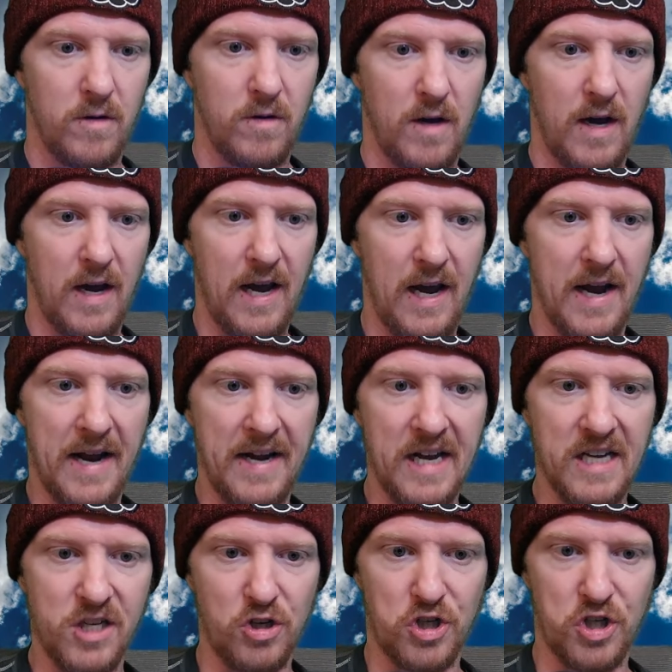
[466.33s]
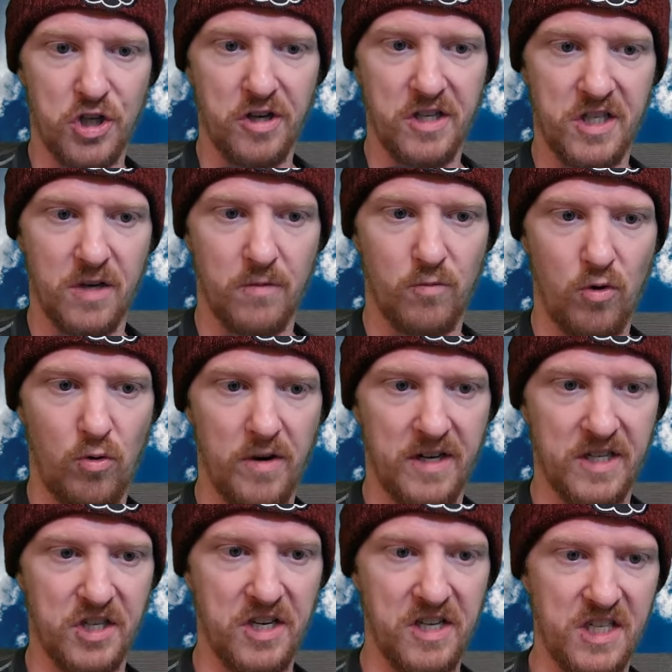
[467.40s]
And I guess I'll show you something real quick.
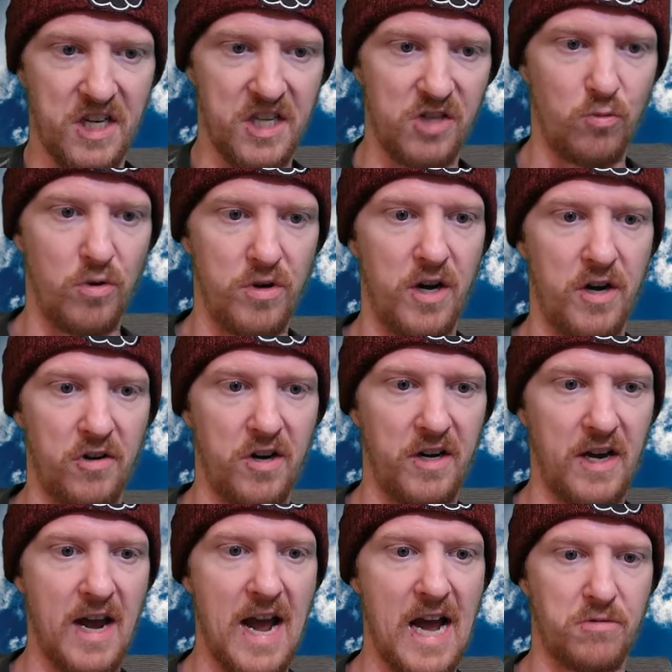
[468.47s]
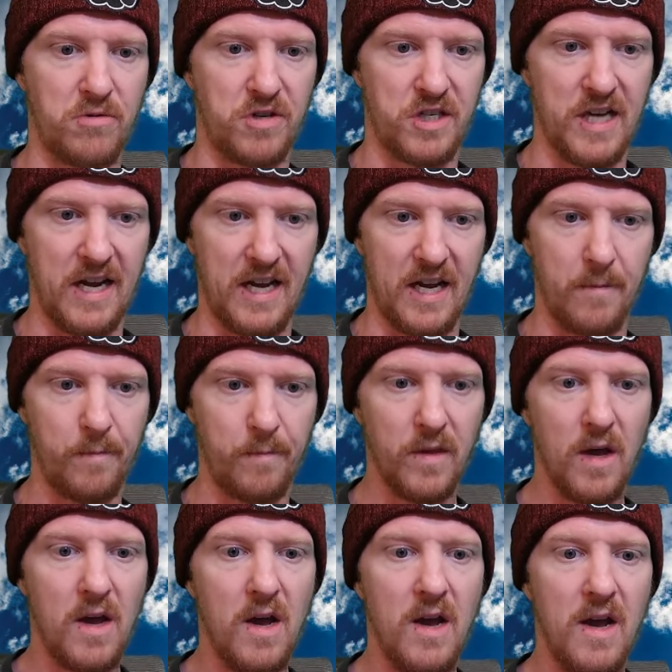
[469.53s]
So you see this 100 gigahash per second?
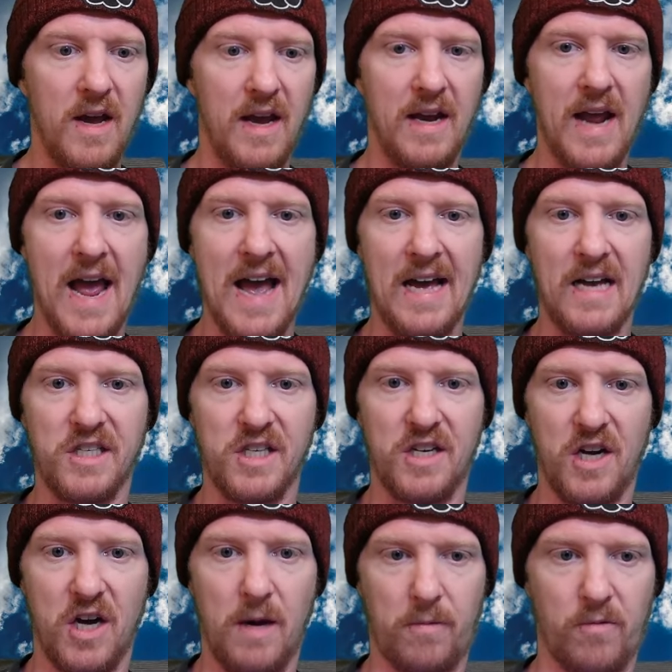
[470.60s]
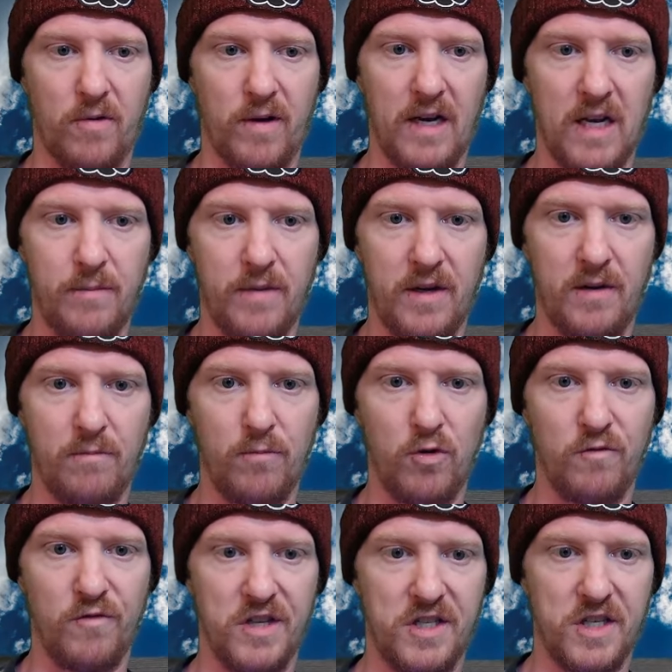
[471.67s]
It has an upgrade. Let me move
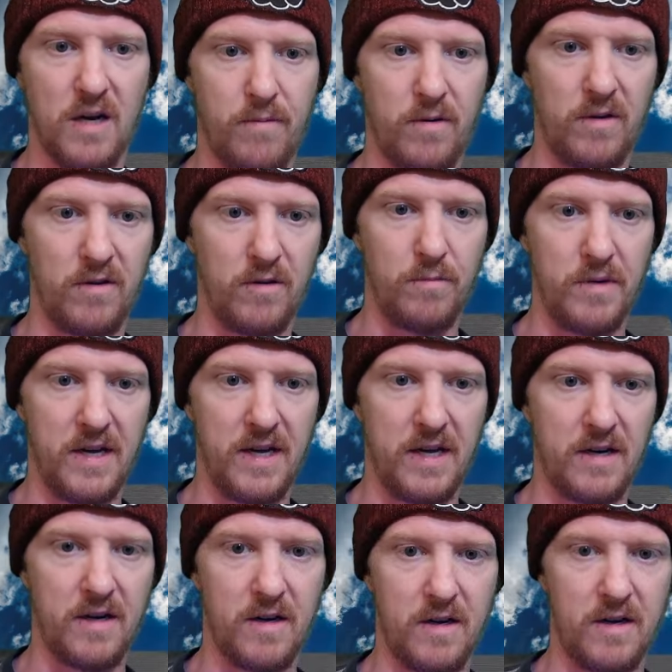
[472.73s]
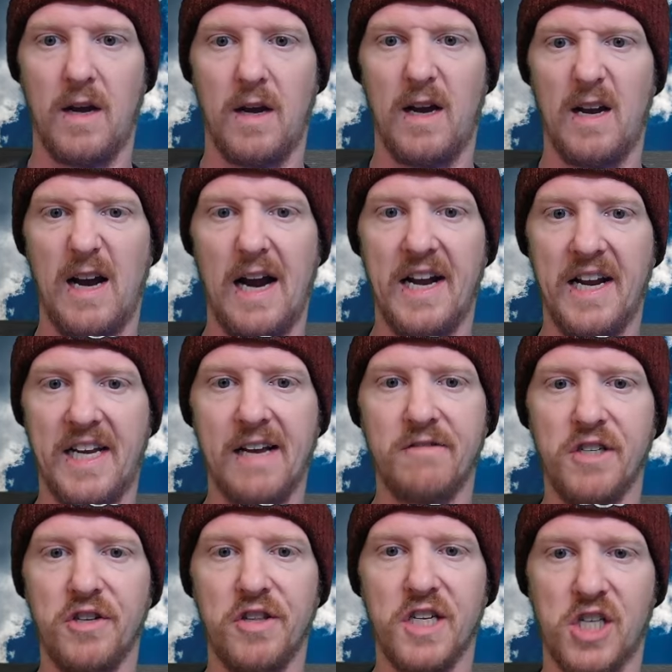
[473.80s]
this up a little bit. And it gives
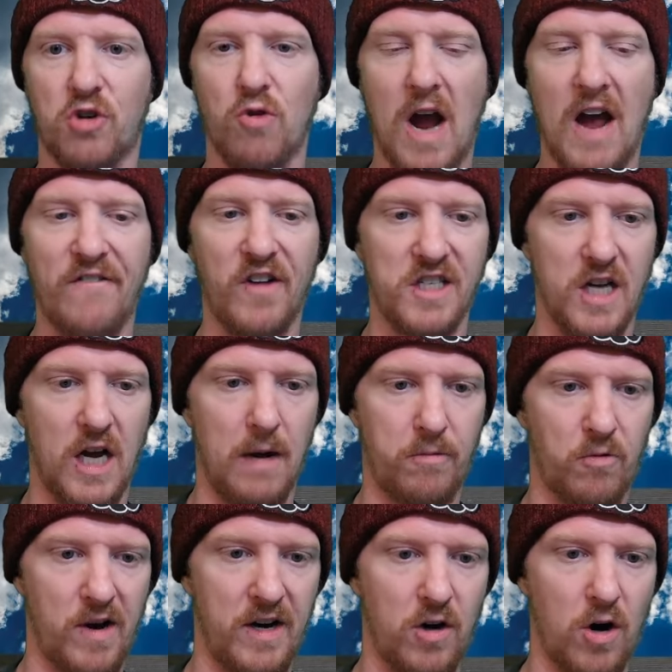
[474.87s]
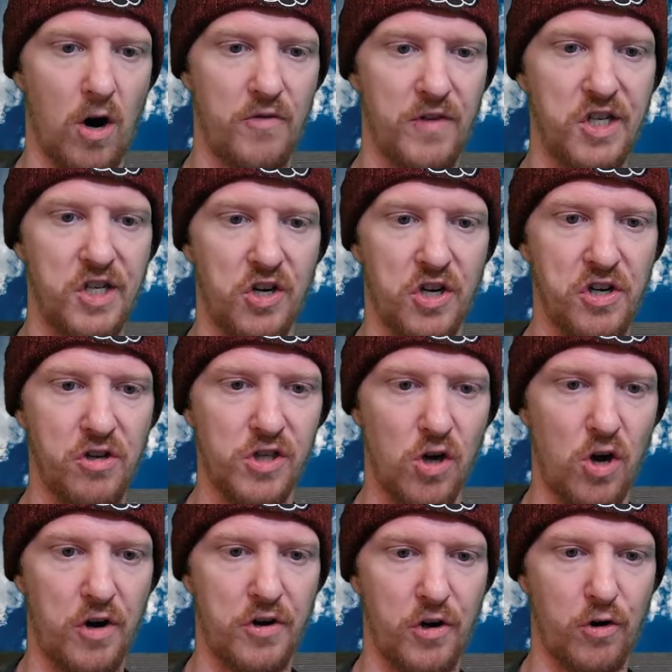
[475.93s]
you this graphics upgrade card that you can use
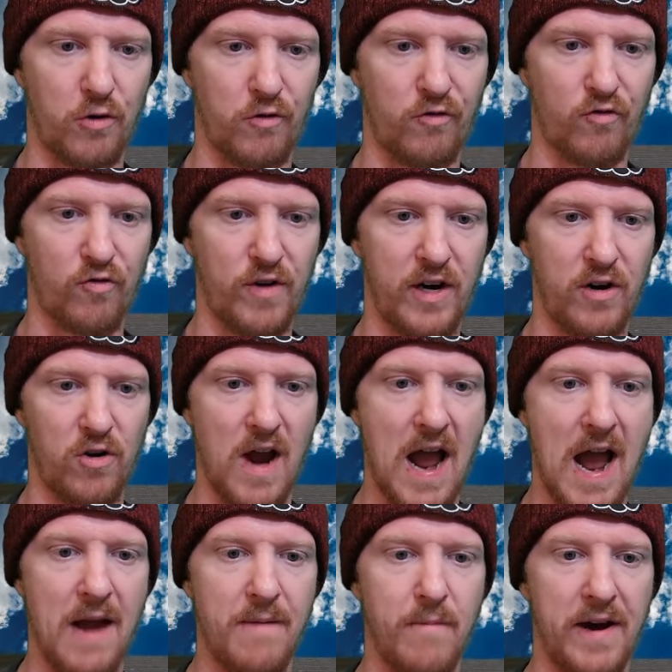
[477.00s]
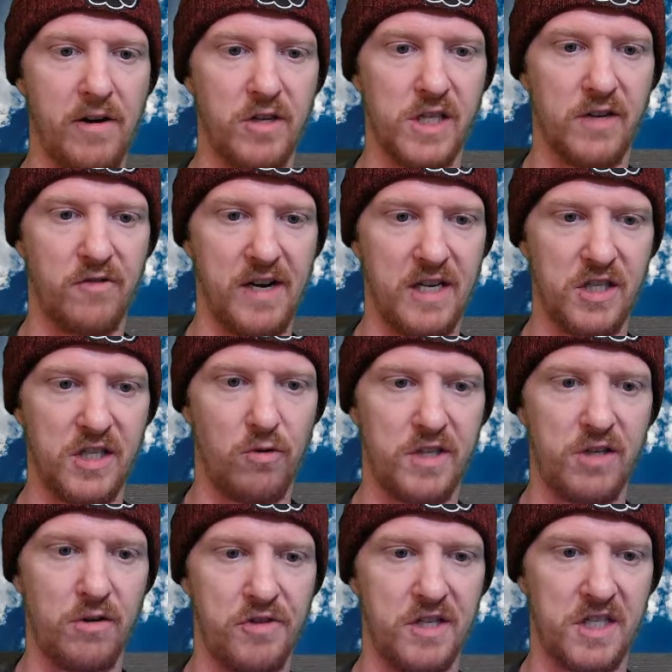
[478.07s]
on your free or ad miners every day. So let's see
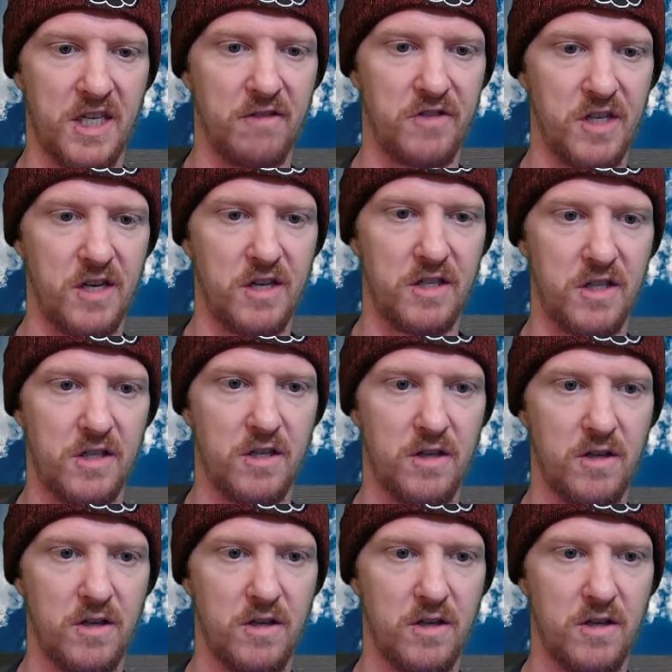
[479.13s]
what this gives us.